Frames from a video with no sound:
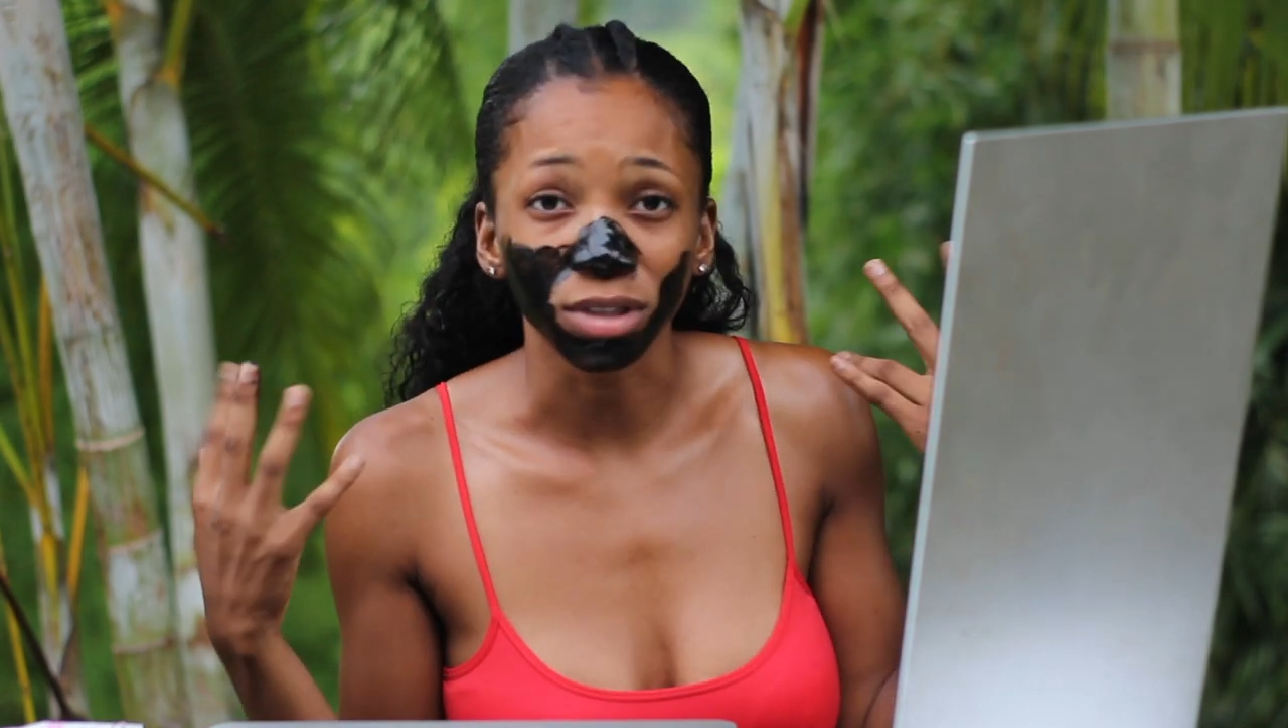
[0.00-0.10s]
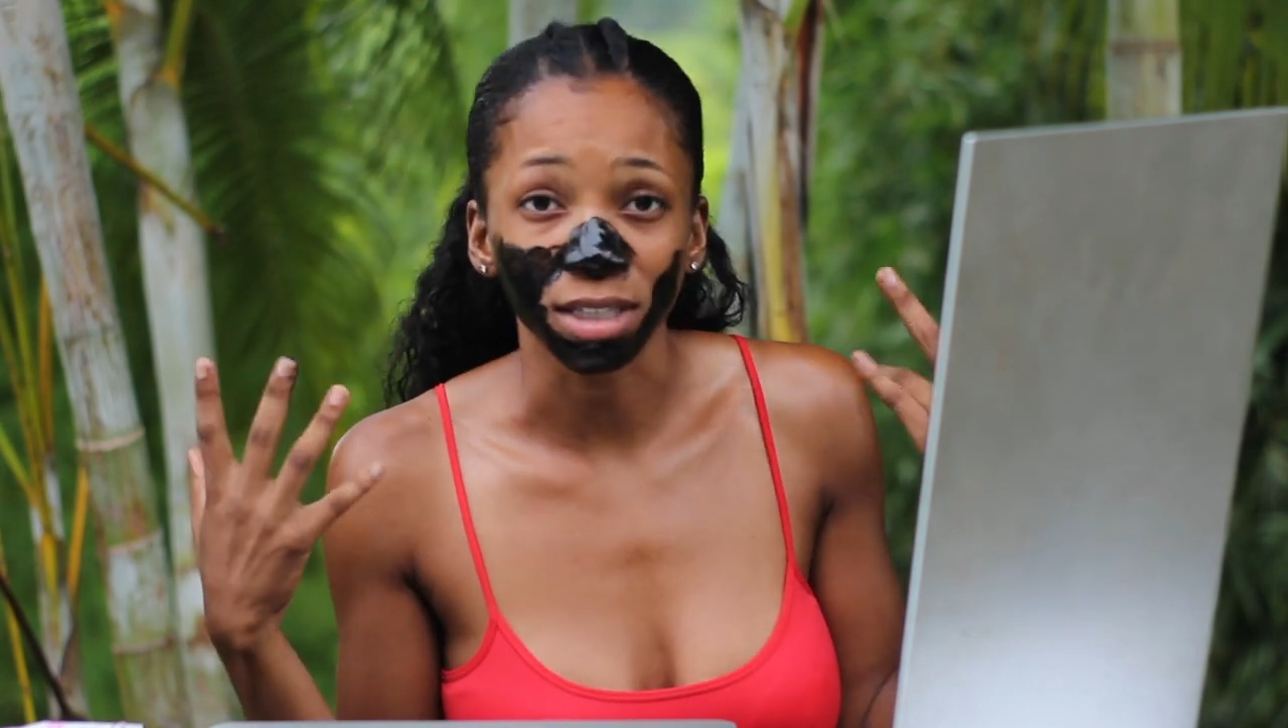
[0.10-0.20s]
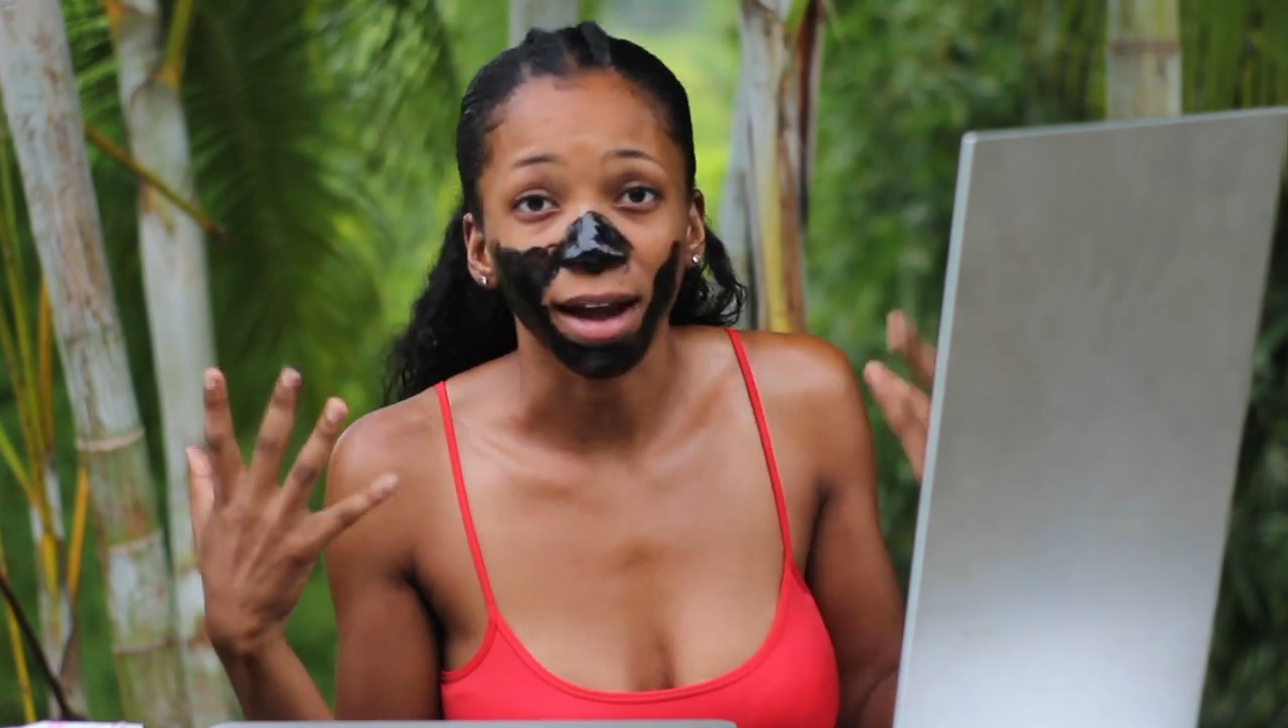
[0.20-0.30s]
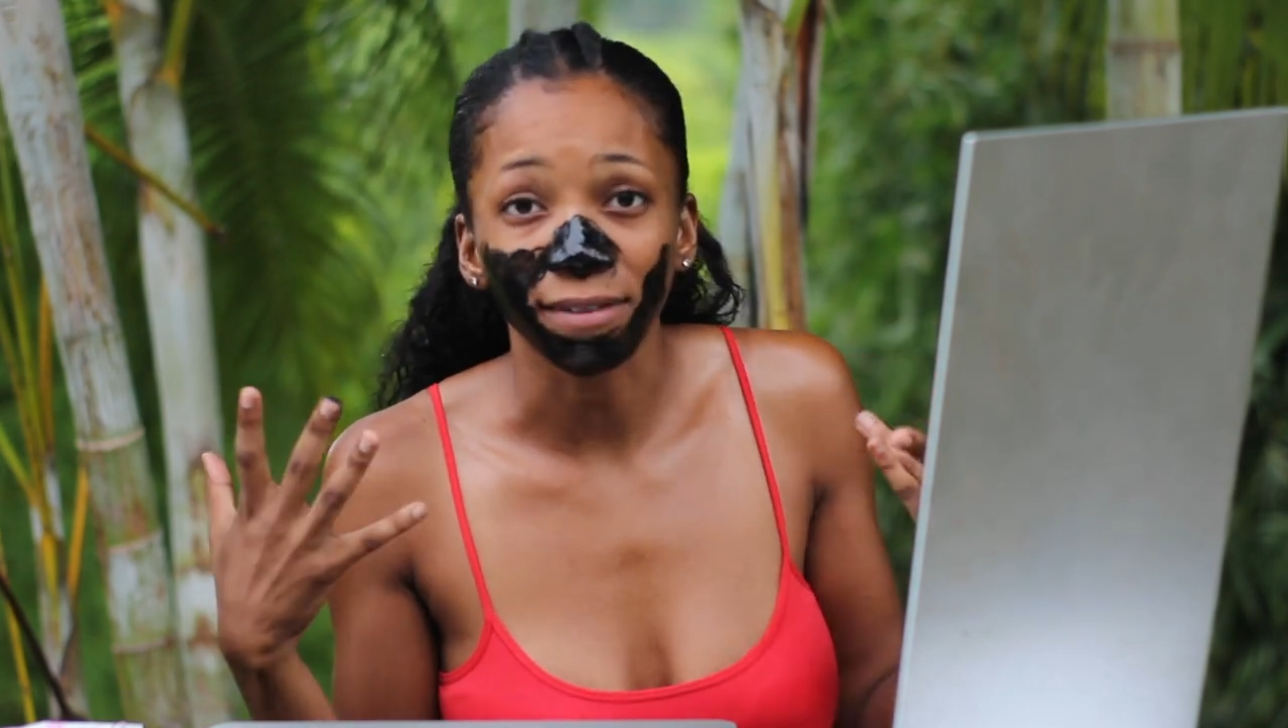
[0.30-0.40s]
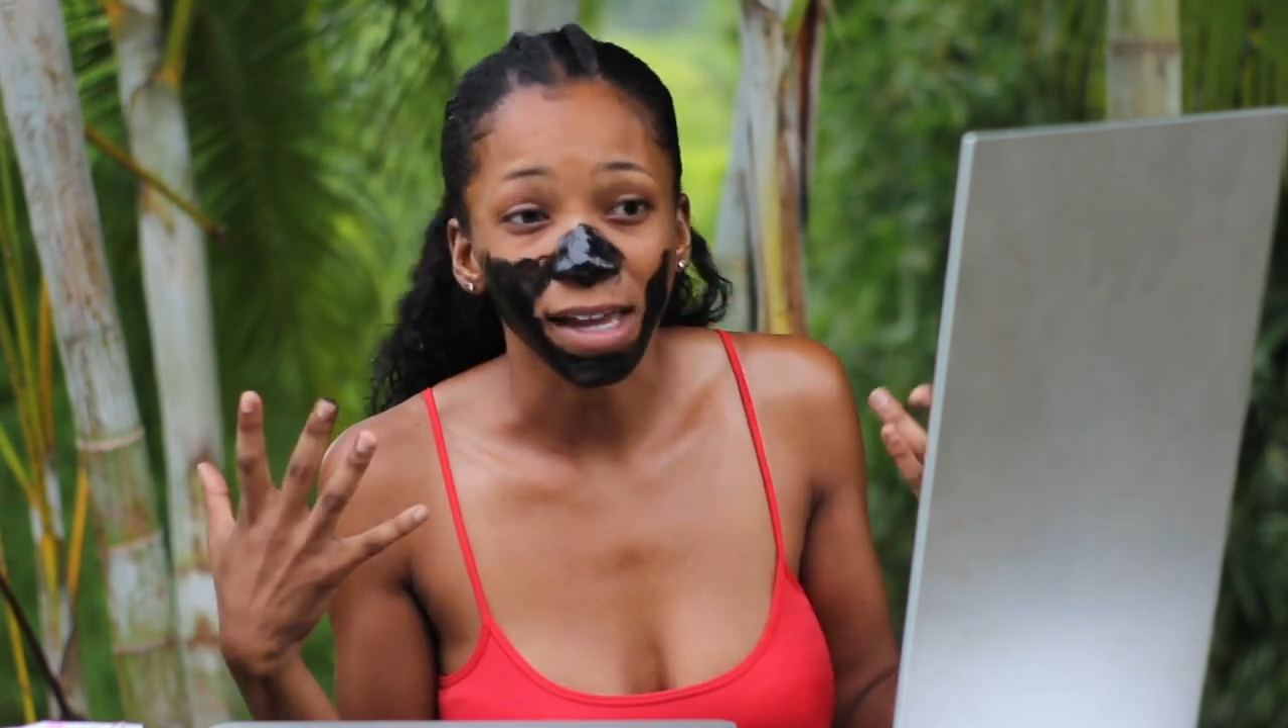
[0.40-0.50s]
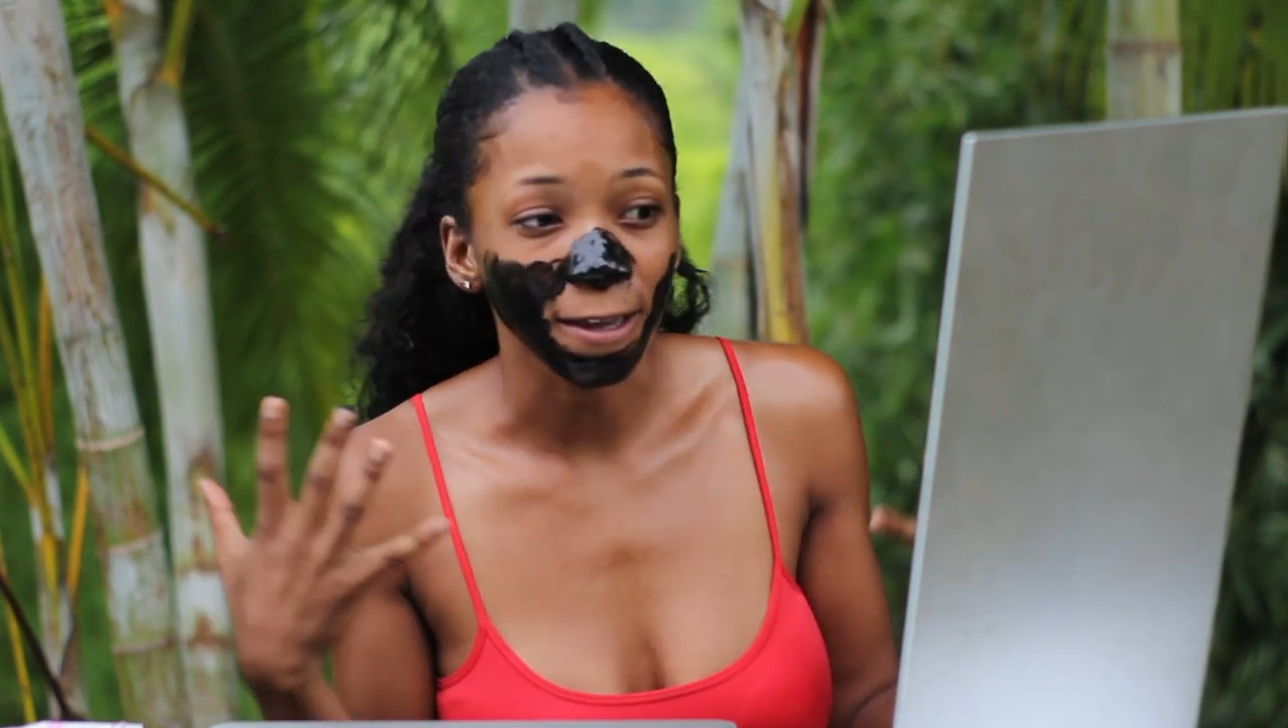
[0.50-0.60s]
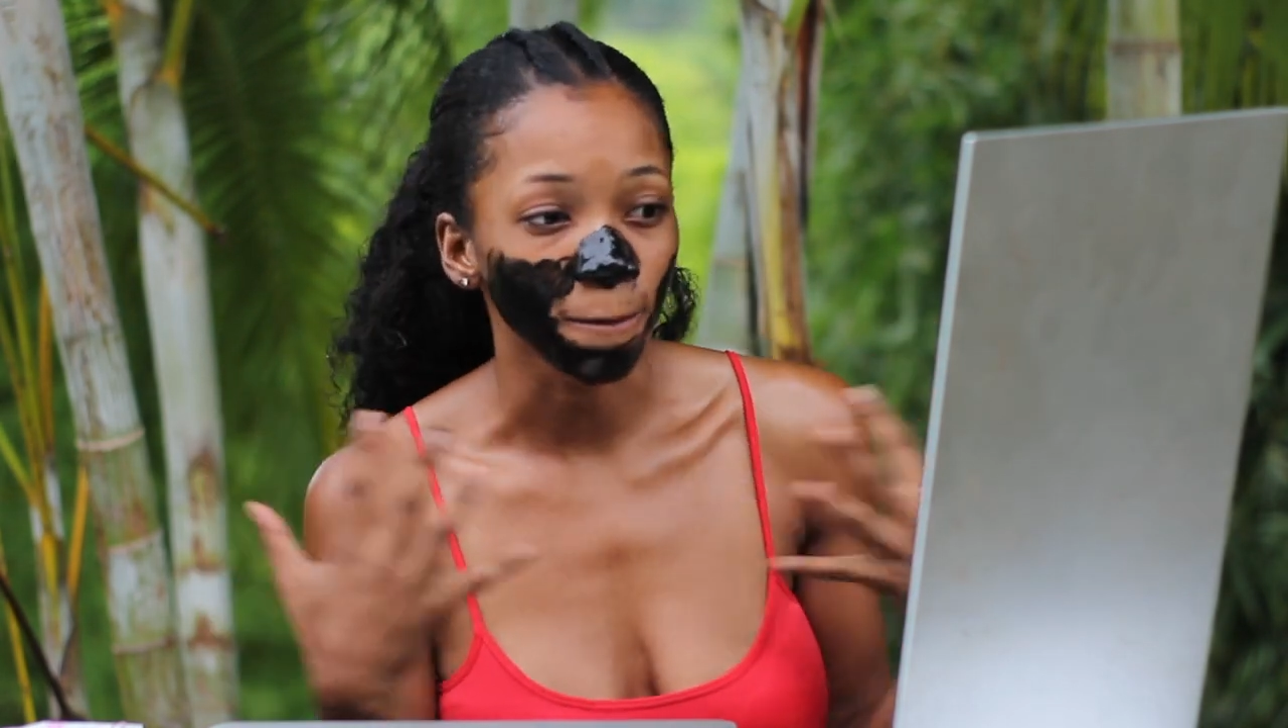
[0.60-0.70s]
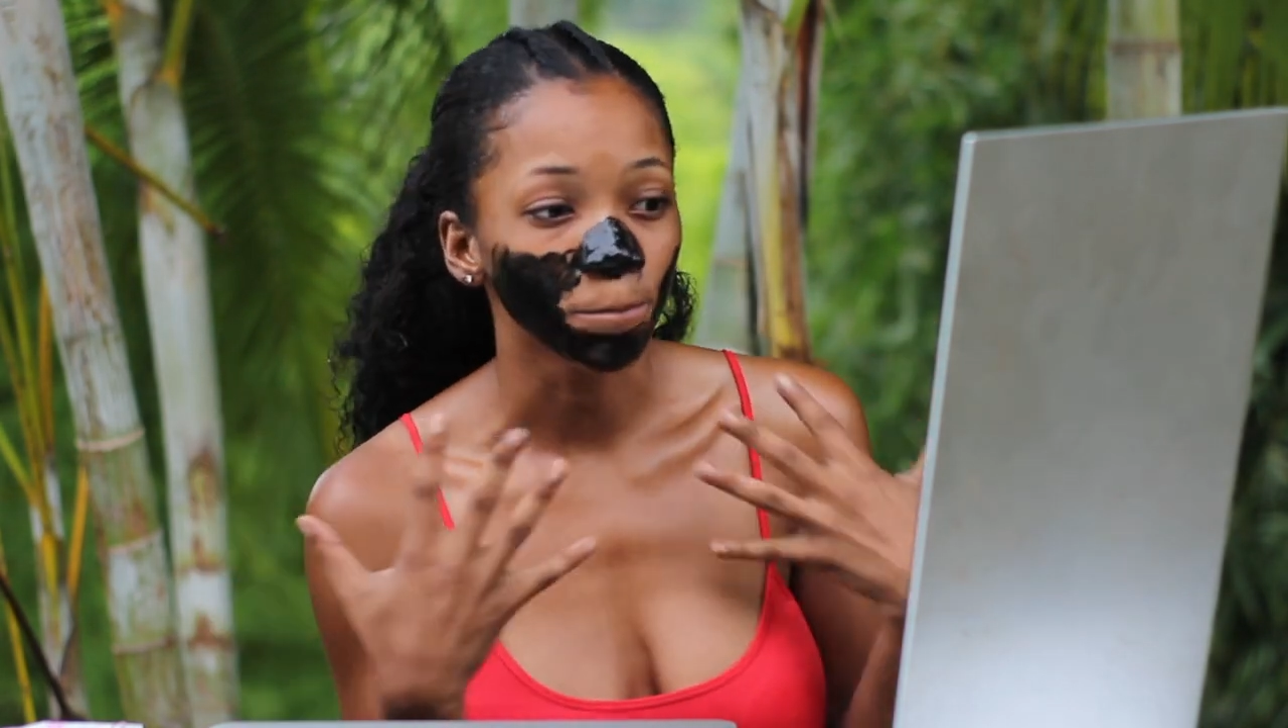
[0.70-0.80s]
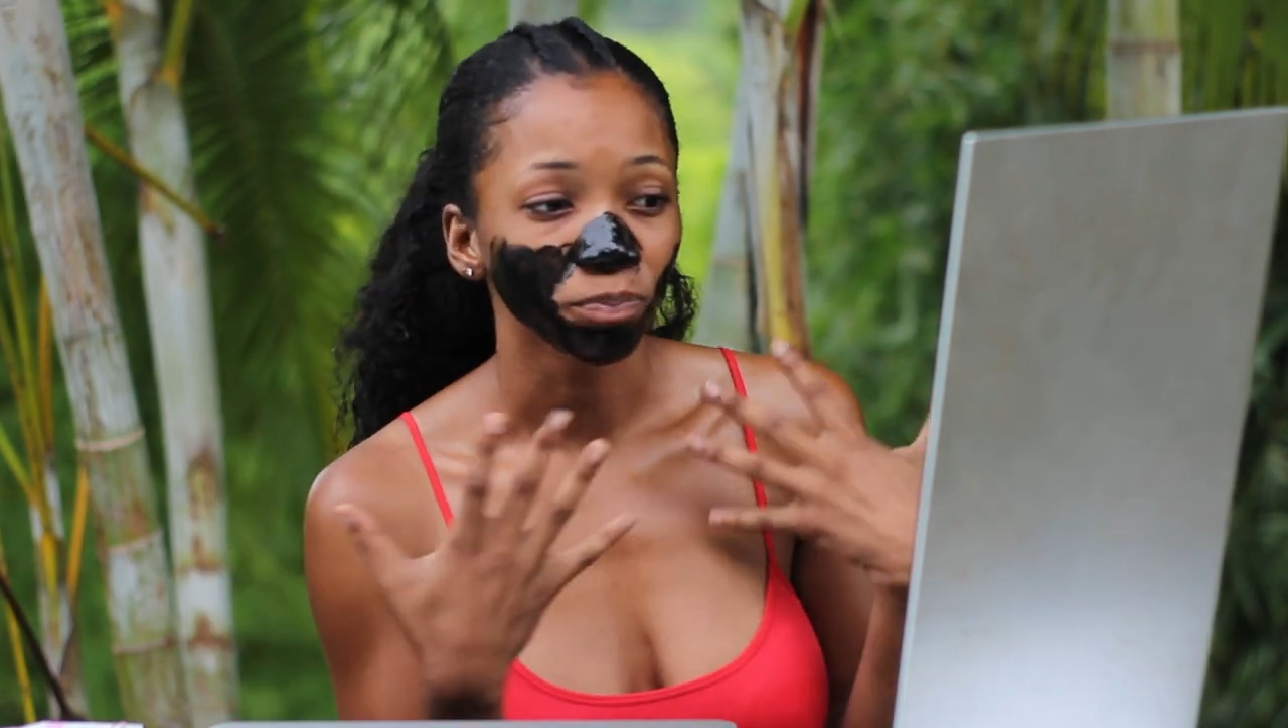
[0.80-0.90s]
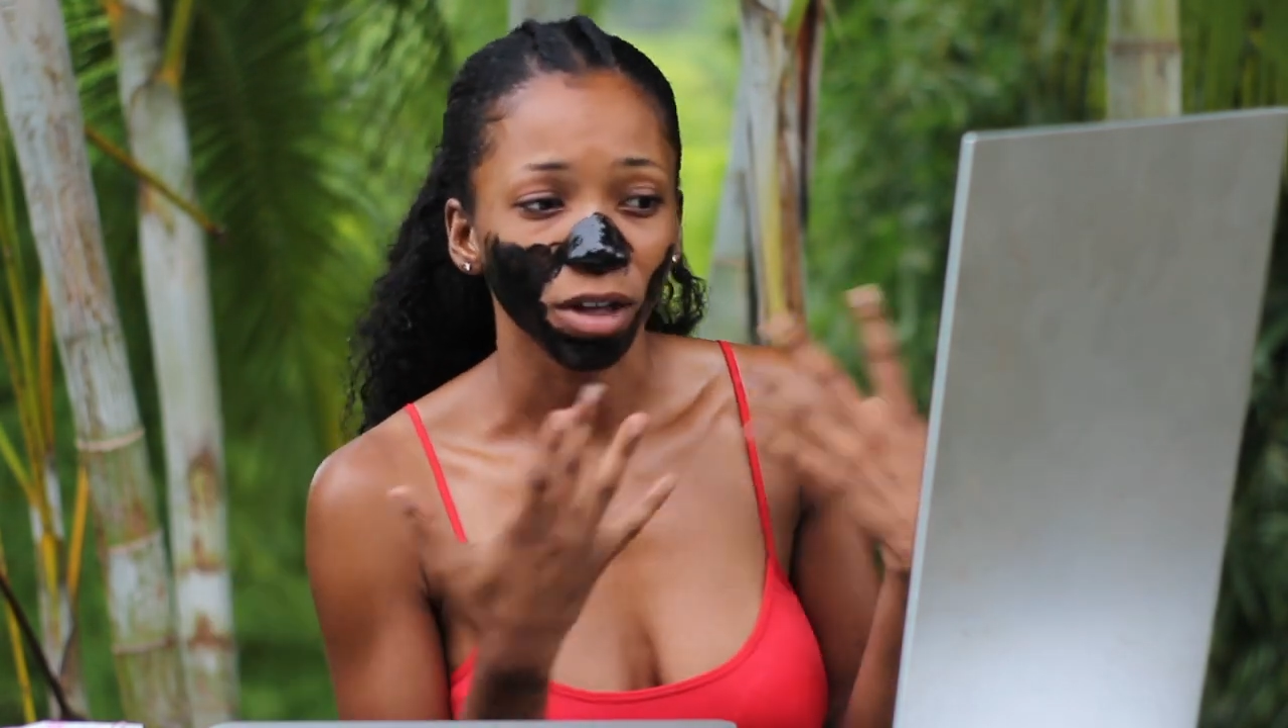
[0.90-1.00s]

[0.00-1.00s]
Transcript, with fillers: this guy that you